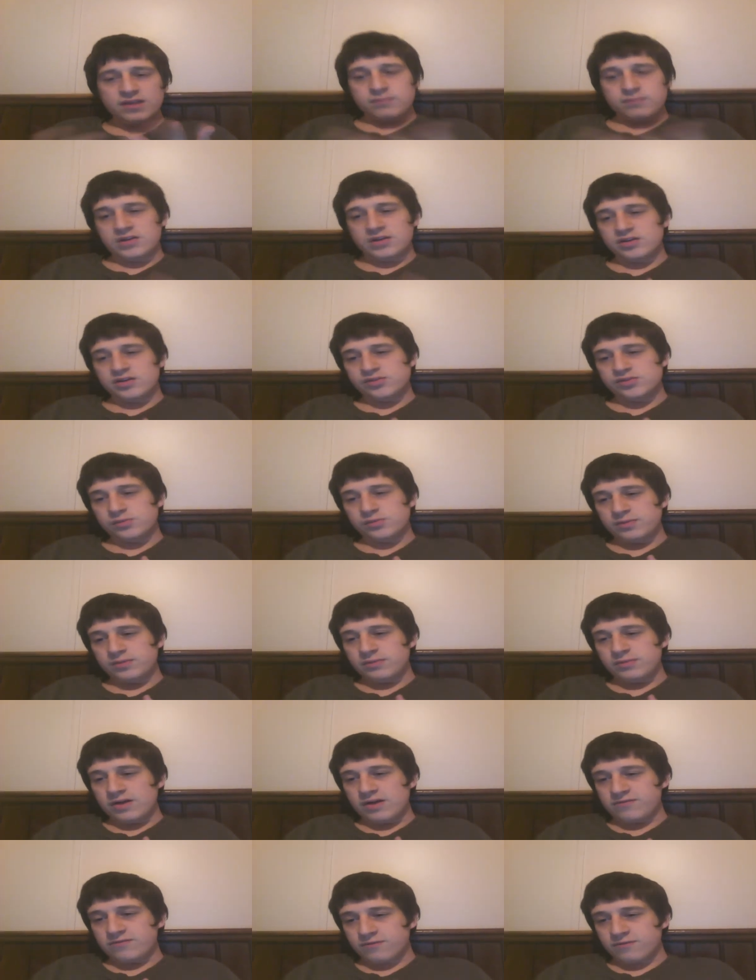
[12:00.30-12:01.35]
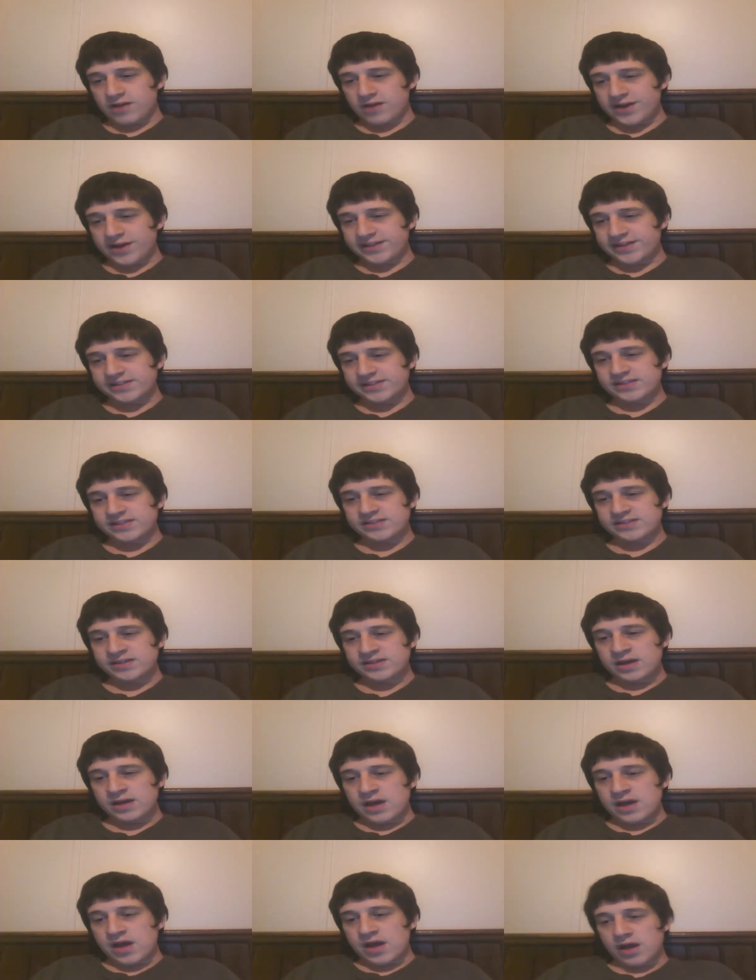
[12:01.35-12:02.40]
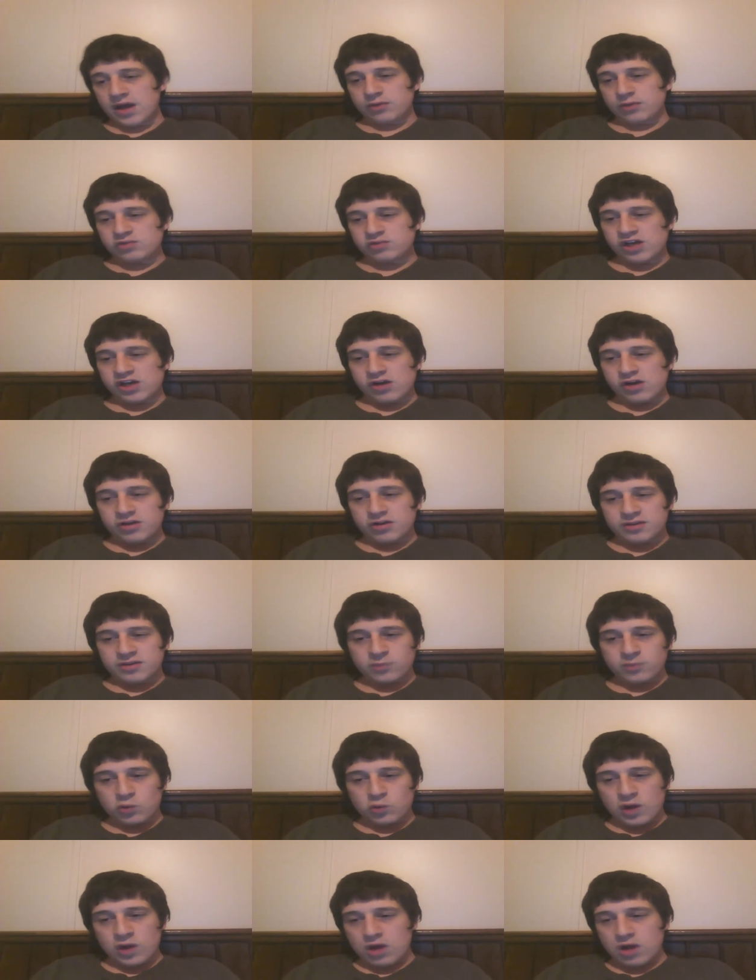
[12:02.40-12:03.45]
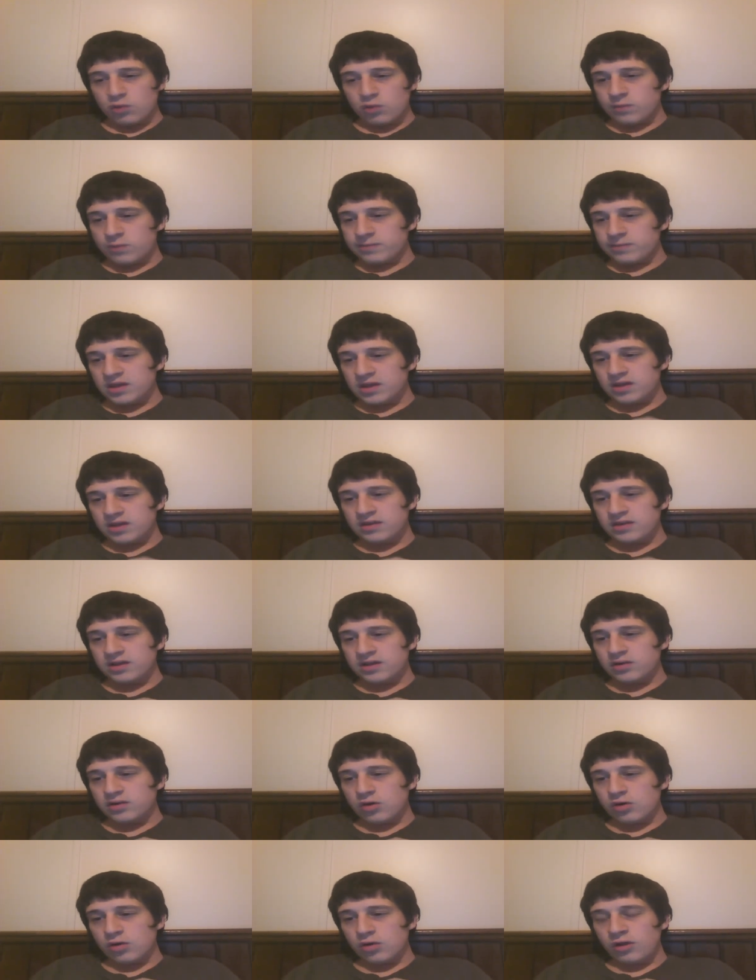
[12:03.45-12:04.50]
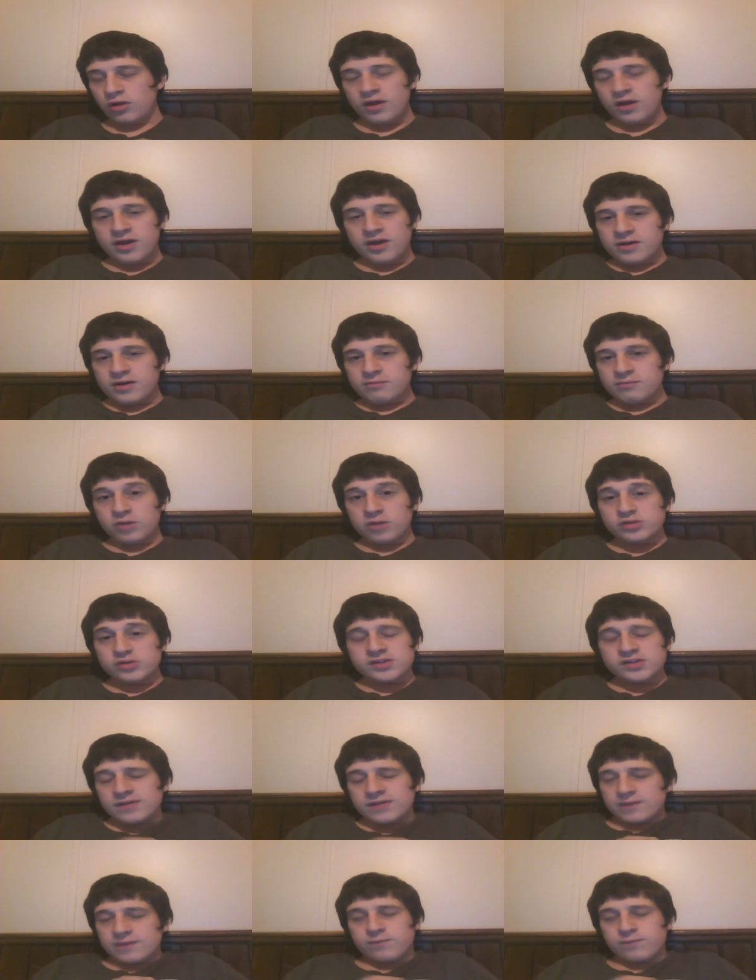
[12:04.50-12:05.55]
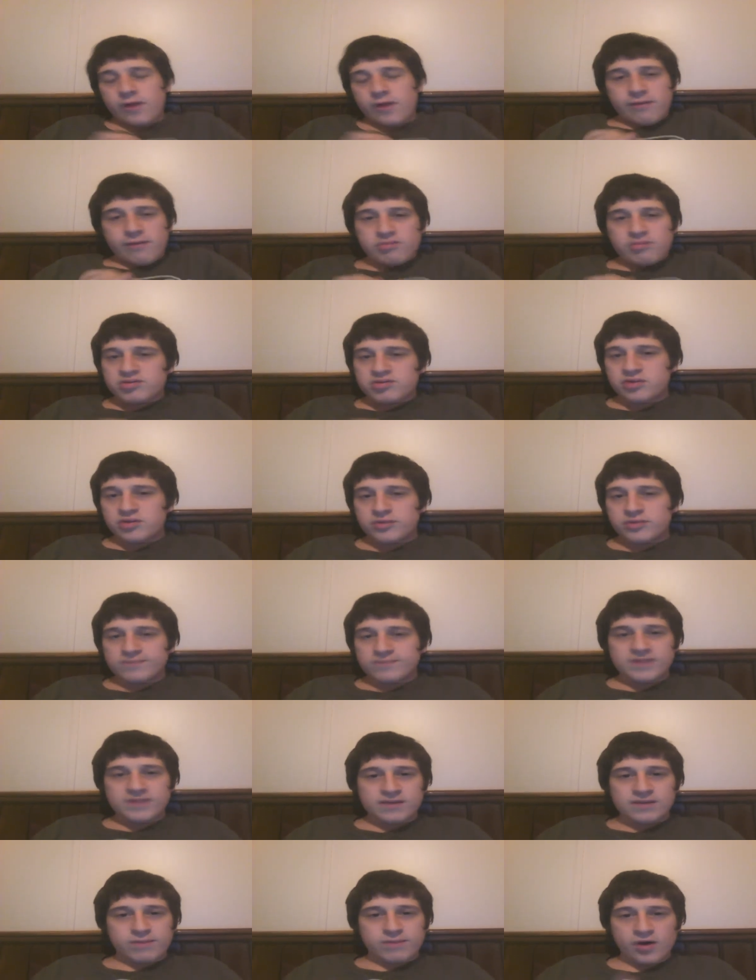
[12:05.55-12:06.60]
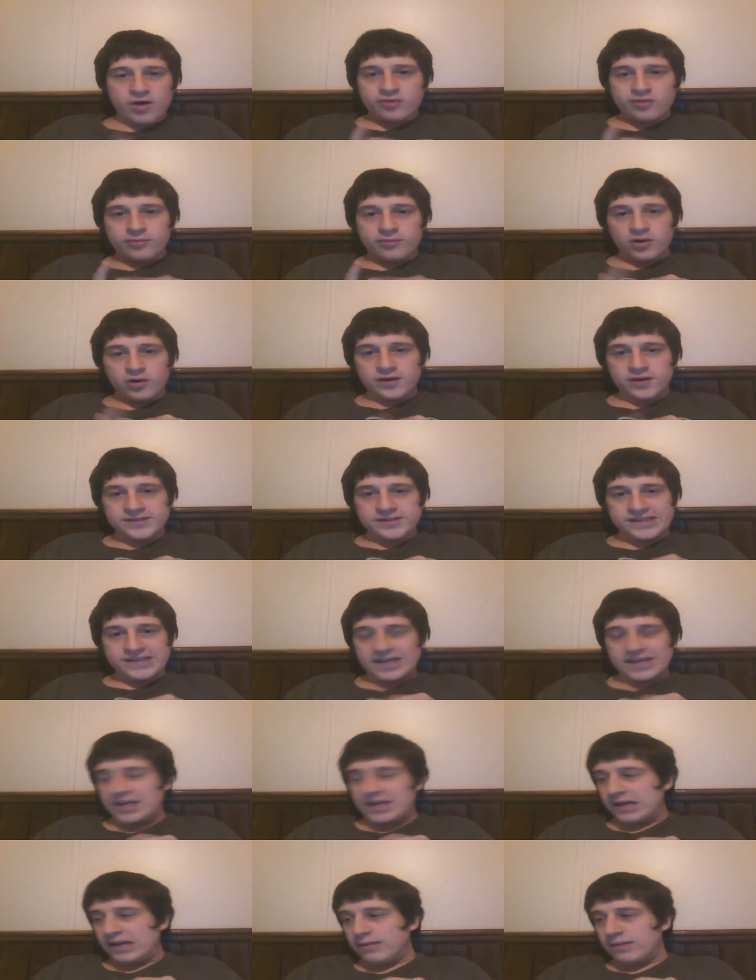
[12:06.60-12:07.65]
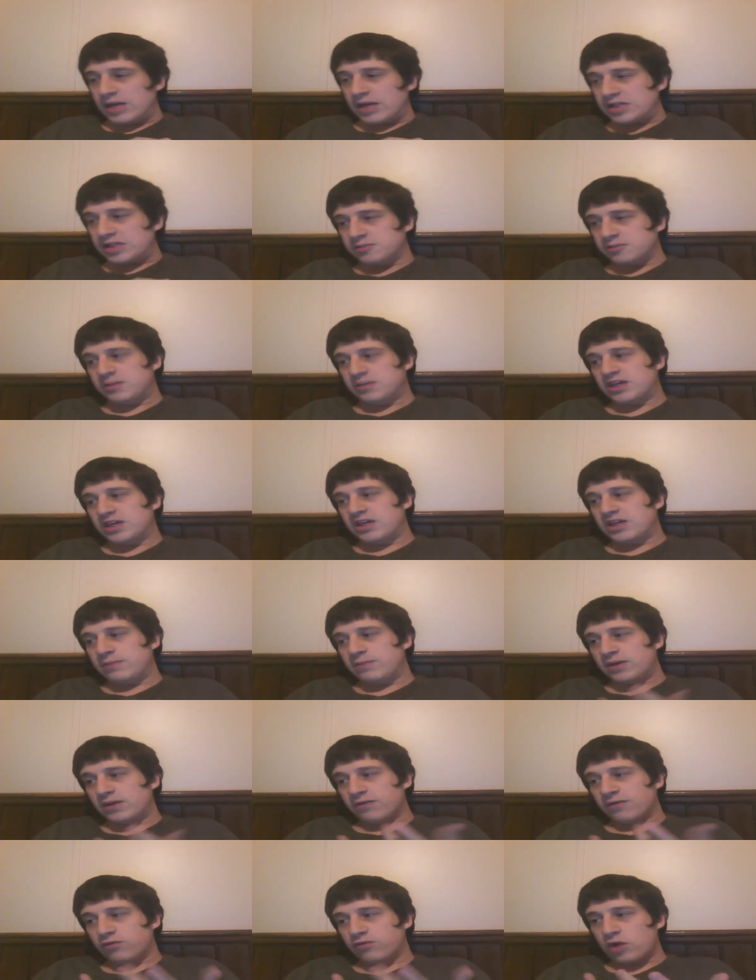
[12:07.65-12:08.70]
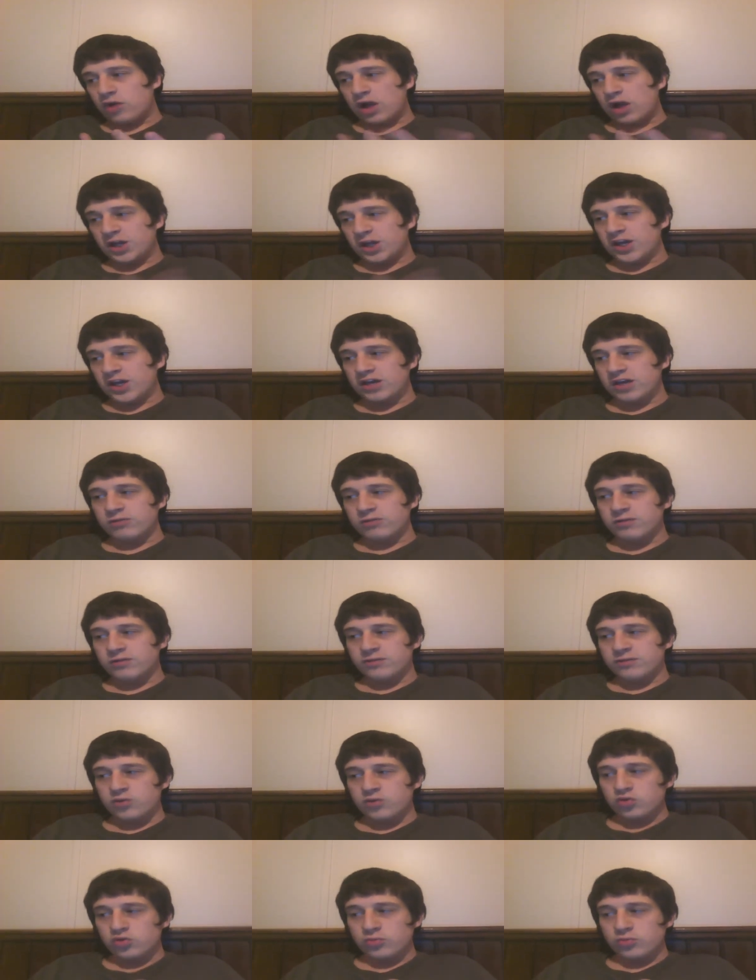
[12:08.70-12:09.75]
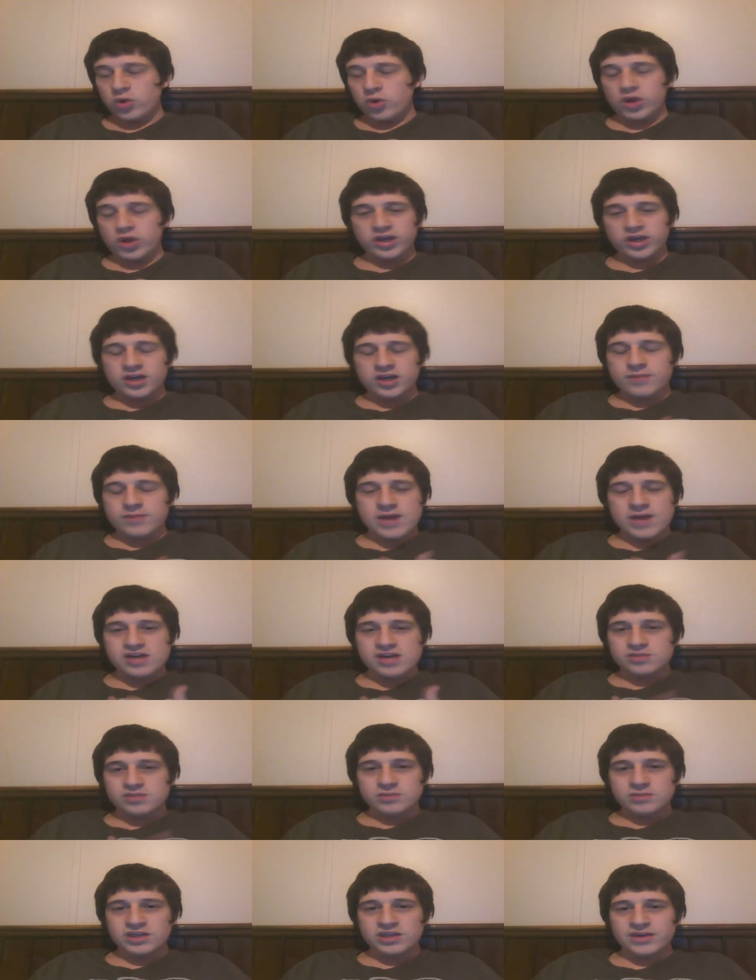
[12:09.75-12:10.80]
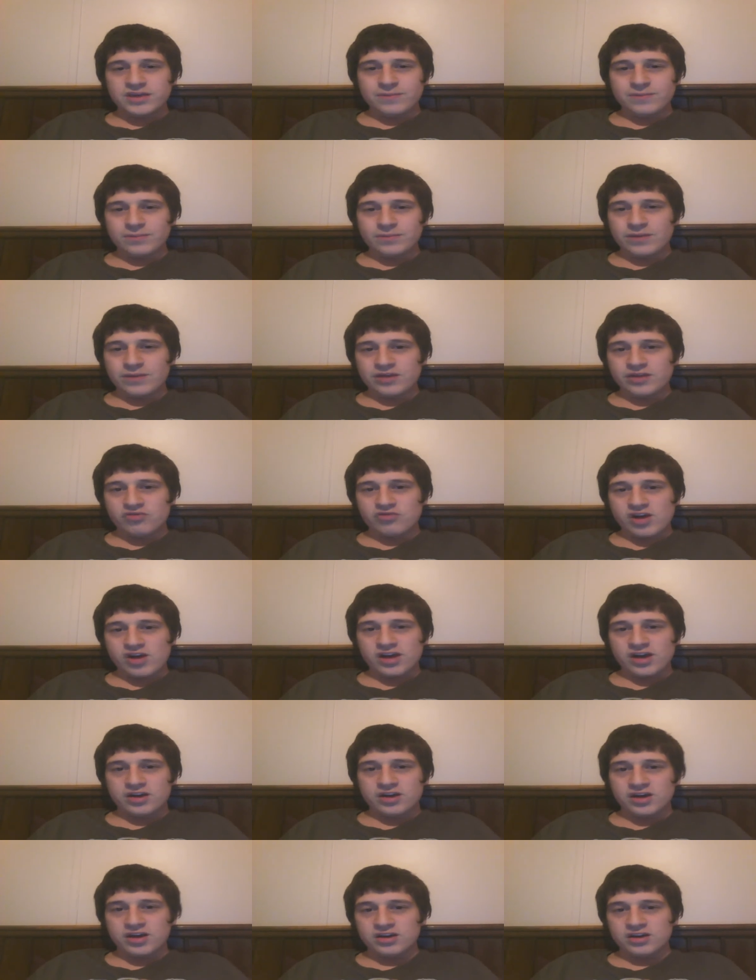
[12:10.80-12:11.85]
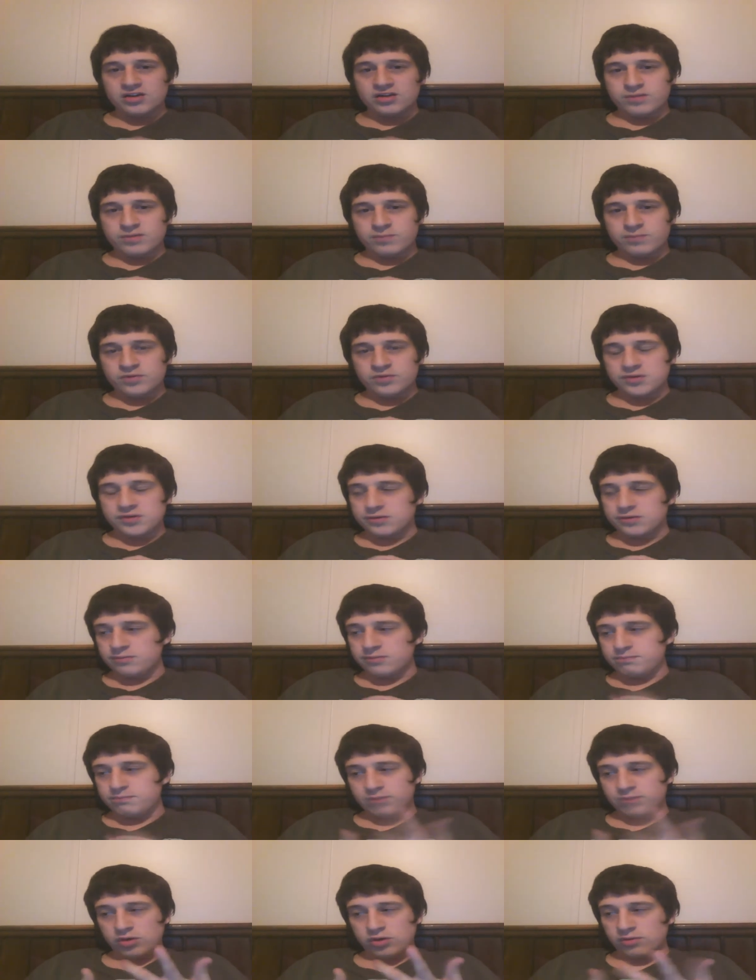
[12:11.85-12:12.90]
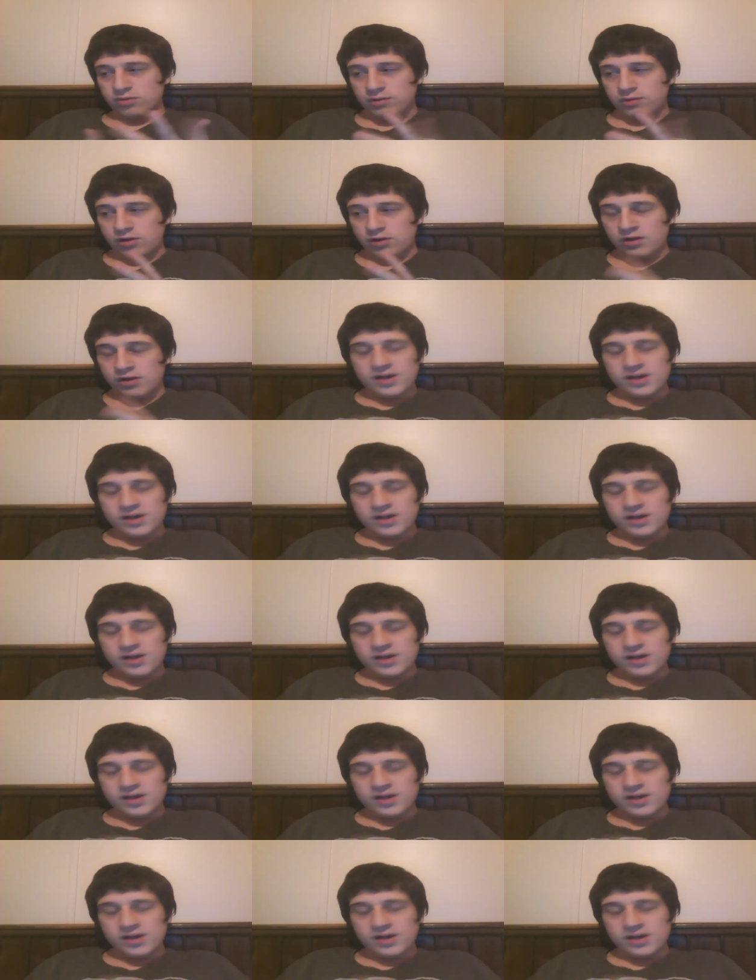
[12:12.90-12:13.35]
This would be my friends. I would carry them around with me. They'd all most of them probably wouldn't be in Pokeballs. I can't imagine me keeping a Feraligatr in a Pokeball. I can't imagine me keeping my Dragonite in a po Pokeball.